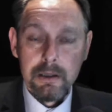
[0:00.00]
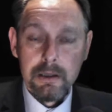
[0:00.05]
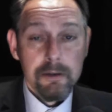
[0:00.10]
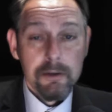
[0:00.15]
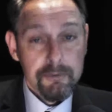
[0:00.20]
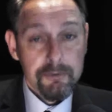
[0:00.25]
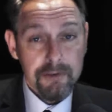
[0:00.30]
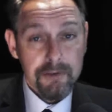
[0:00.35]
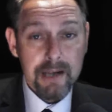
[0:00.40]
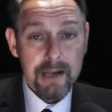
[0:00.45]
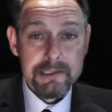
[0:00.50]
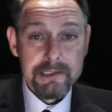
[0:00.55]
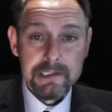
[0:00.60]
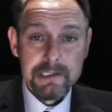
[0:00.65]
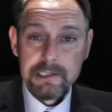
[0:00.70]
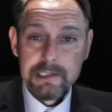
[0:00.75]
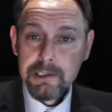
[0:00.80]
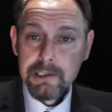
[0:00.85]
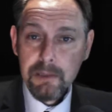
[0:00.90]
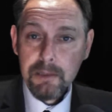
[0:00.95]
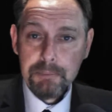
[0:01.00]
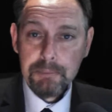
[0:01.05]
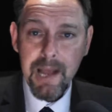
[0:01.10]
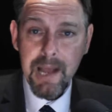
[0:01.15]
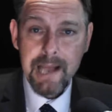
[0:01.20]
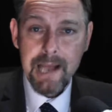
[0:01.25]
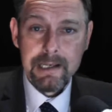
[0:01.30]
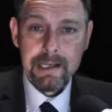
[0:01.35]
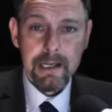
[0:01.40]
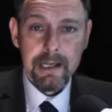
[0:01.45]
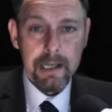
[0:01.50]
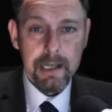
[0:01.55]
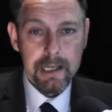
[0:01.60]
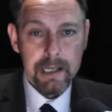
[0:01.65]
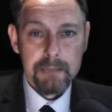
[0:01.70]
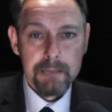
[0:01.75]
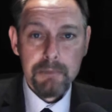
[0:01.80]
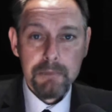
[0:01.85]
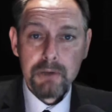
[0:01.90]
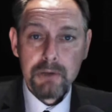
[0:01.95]
France's Le Pen
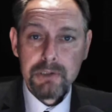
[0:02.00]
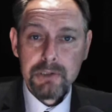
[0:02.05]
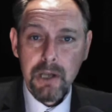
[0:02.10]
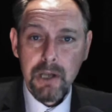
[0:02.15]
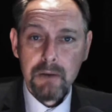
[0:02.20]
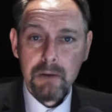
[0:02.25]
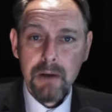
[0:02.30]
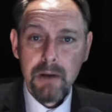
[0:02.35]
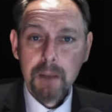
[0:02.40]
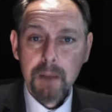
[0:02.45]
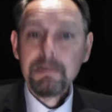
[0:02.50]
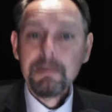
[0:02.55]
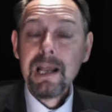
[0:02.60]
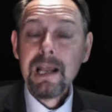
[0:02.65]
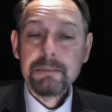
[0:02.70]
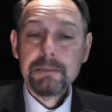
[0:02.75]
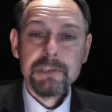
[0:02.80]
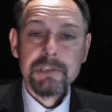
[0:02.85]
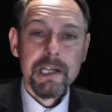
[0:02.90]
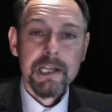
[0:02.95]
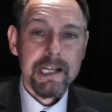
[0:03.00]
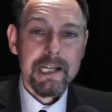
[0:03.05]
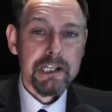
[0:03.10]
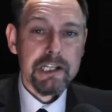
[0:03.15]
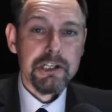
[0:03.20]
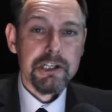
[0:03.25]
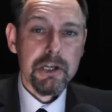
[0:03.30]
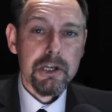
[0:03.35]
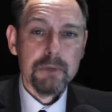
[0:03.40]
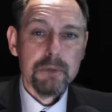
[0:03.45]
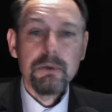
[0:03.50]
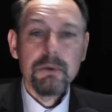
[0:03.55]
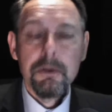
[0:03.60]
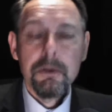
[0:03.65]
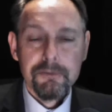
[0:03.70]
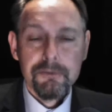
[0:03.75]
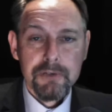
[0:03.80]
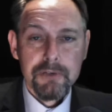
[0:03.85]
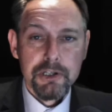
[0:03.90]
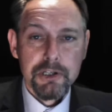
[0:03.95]
in Moscow blames EU
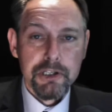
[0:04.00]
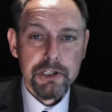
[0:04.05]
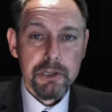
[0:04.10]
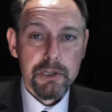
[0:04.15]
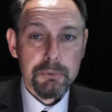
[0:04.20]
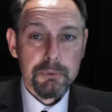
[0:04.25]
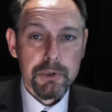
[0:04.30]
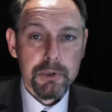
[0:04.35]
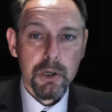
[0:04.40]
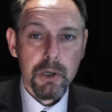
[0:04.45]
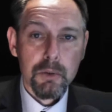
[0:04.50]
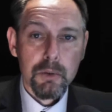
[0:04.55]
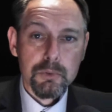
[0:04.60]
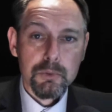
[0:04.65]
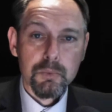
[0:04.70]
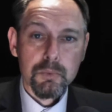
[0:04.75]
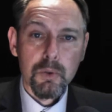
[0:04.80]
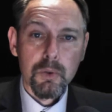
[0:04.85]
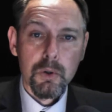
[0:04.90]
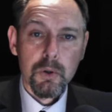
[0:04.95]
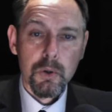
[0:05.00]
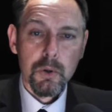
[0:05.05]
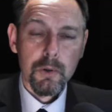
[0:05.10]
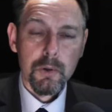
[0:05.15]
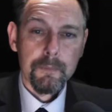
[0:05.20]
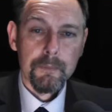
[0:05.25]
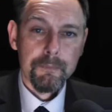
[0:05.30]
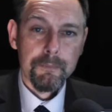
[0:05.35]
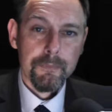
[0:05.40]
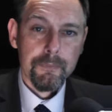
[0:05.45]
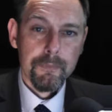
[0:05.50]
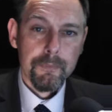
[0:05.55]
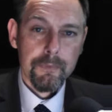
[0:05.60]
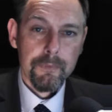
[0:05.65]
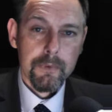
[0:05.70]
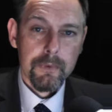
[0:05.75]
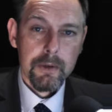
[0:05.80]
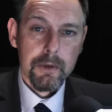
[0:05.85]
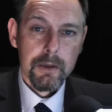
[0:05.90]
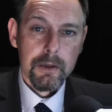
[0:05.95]
for a new Cold War.
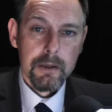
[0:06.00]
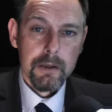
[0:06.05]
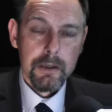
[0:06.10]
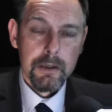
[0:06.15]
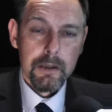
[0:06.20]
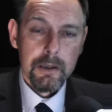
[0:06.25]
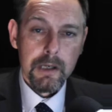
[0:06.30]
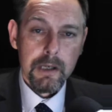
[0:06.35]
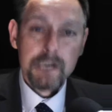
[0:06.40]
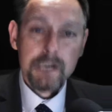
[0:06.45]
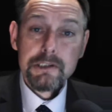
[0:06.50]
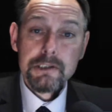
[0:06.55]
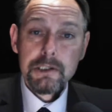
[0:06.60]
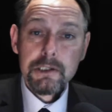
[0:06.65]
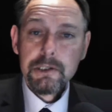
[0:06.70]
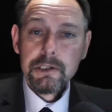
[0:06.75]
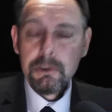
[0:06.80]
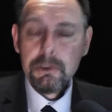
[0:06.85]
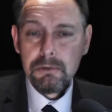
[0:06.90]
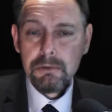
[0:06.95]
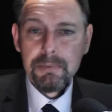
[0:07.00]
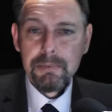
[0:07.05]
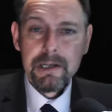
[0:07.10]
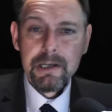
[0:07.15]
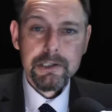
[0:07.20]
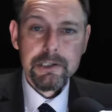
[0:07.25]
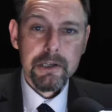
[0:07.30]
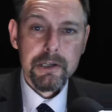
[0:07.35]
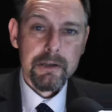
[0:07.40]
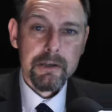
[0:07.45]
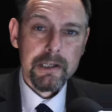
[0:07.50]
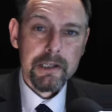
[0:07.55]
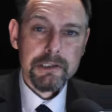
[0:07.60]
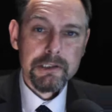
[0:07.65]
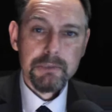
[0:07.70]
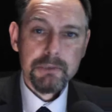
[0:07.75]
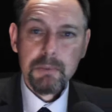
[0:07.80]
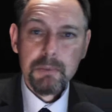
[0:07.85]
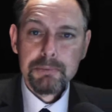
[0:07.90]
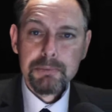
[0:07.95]
And European Union
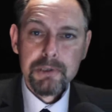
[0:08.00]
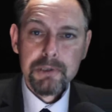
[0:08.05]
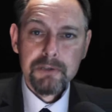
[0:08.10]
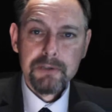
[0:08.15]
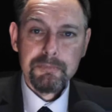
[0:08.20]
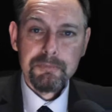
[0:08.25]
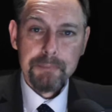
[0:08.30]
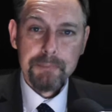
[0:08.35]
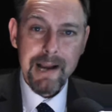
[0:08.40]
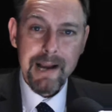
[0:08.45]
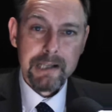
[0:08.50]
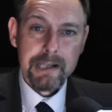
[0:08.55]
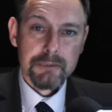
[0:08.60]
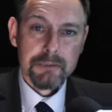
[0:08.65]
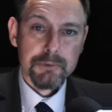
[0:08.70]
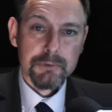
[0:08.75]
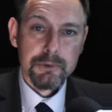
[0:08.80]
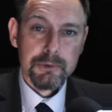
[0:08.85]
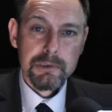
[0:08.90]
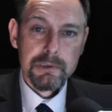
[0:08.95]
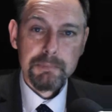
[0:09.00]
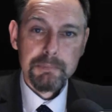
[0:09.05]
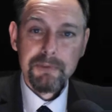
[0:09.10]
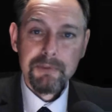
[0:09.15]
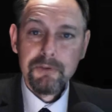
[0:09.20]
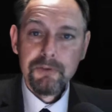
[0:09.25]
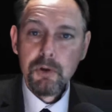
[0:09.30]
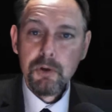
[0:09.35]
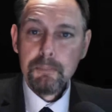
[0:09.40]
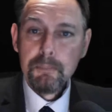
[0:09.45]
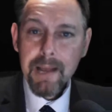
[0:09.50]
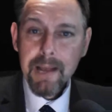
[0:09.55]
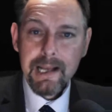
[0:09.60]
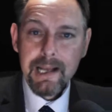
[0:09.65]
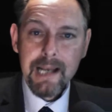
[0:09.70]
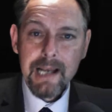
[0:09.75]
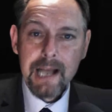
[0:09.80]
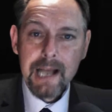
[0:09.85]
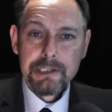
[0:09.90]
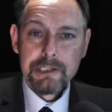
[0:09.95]
to approve bank rules before May
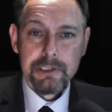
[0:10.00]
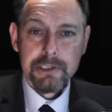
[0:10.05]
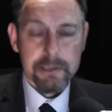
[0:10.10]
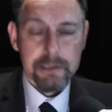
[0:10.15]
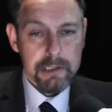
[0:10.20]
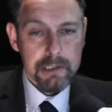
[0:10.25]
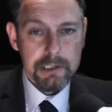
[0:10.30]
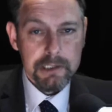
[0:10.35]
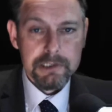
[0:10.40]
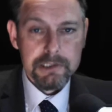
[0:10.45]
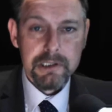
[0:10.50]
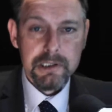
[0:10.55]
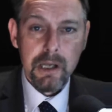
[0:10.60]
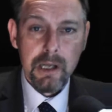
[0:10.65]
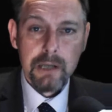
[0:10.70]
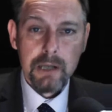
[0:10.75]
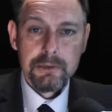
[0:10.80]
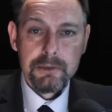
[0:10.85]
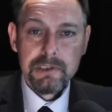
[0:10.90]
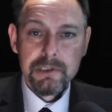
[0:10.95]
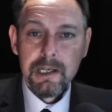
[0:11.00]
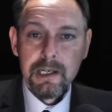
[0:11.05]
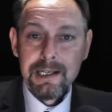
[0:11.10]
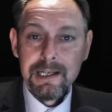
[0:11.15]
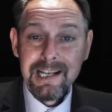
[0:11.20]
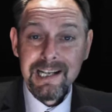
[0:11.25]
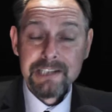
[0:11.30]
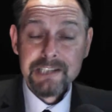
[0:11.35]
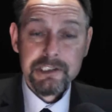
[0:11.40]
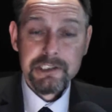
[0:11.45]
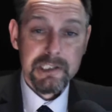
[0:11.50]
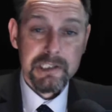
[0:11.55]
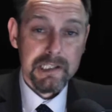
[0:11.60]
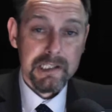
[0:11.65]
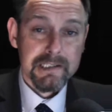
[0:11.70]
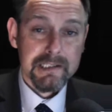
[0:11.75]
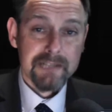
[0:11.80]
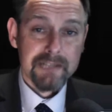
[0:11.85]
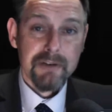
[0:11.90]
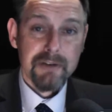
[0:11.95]
election slows
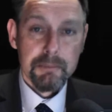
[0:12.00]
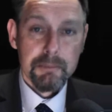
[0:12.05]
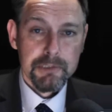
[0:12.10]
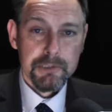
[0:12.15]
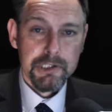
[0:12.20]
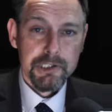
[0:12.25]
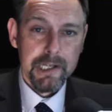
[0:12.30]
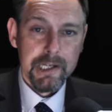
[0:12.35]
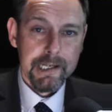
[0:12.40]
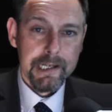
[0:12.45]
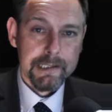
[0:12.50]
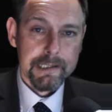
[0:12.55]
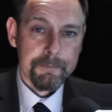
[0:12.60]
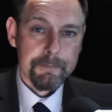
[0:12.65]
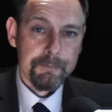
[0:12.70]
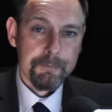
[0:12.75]
legislative machine.